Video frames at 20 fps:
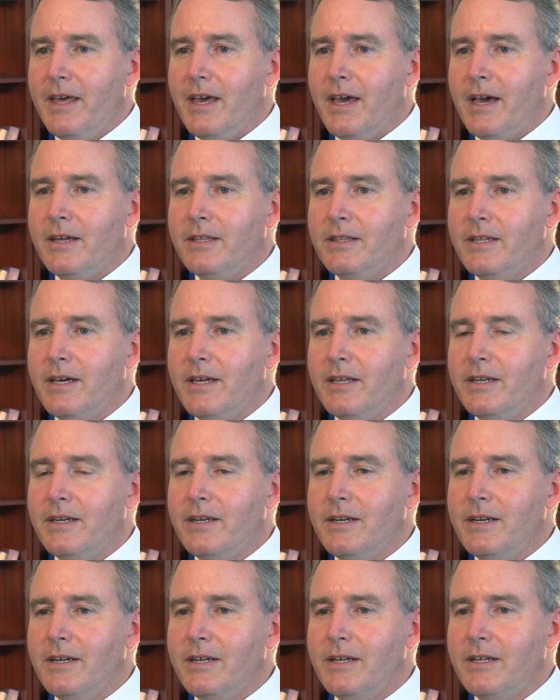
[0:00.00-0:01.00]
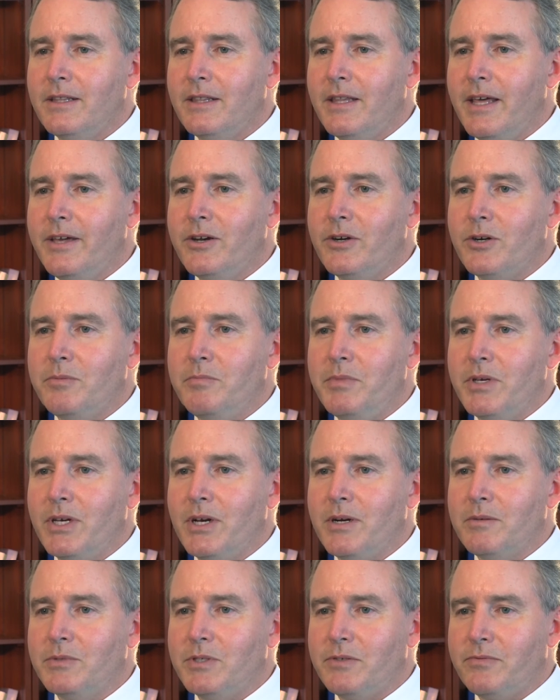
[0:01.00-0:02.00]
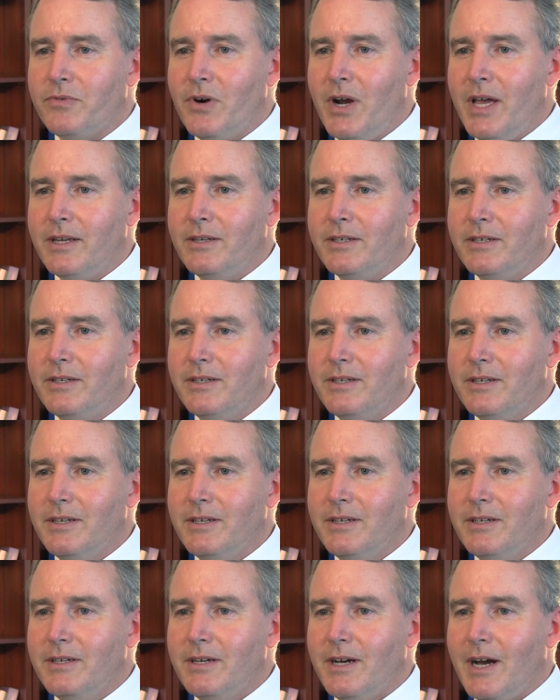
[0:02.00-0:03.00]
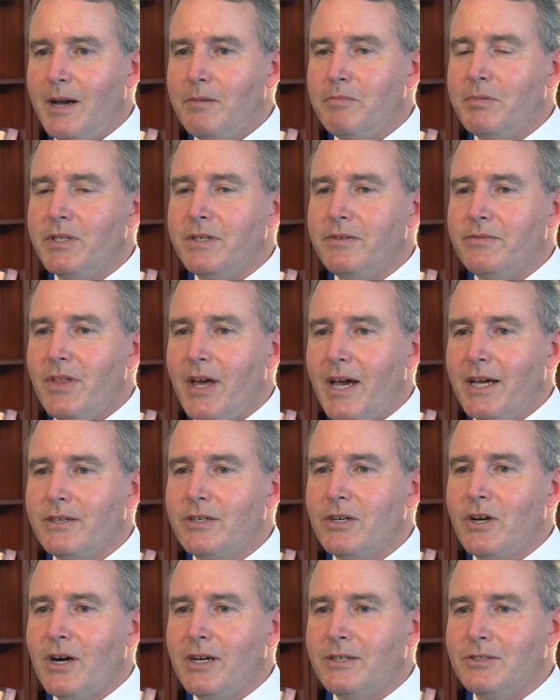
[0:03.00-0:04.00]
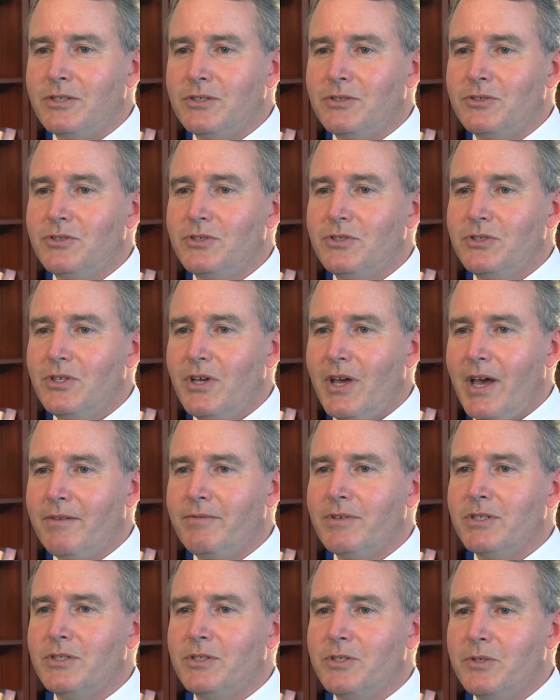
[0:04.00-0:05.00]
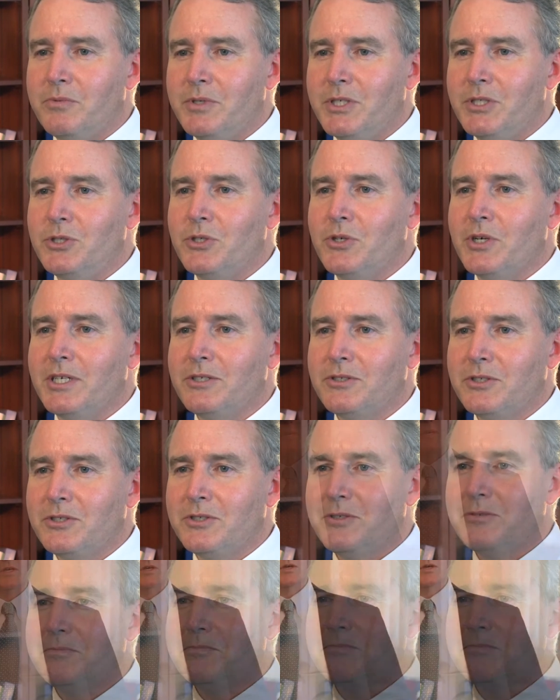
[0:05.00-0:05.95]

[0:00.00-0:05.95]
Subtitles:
and then later becomes a friend, I believe that causes heaven to rejoice.